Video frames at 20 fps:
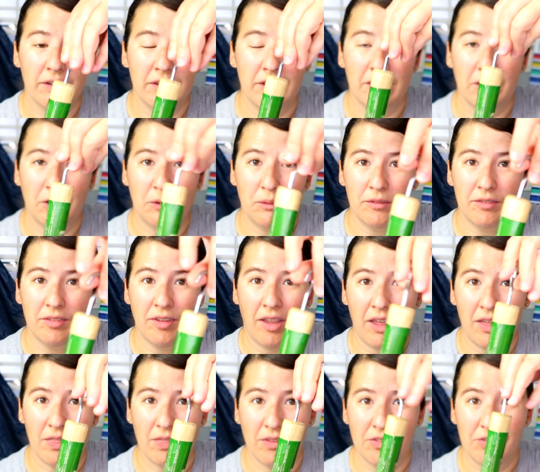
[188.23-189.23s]
and
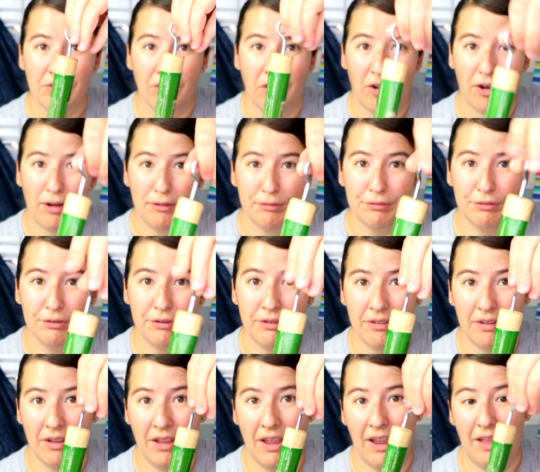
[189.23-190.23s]
take this off.
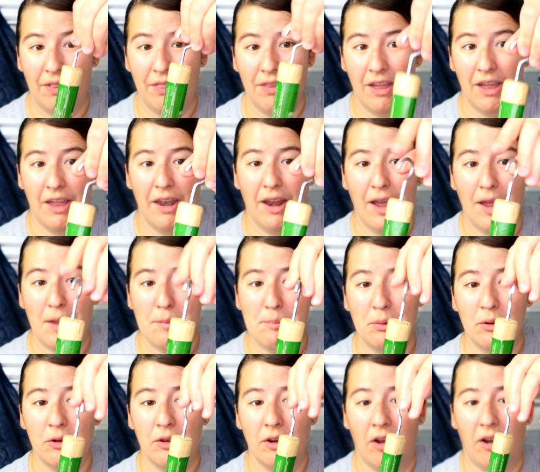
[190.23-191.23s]
And then I
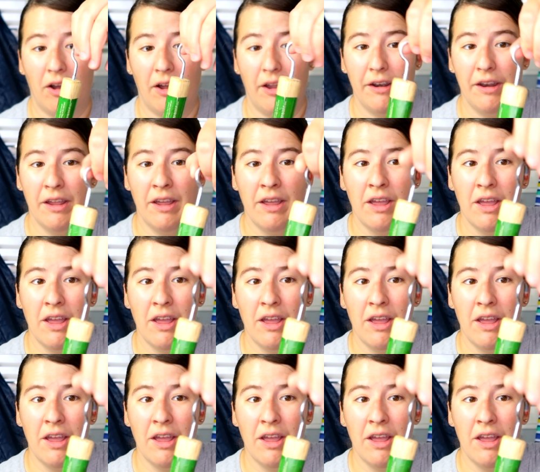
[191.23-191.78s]
put on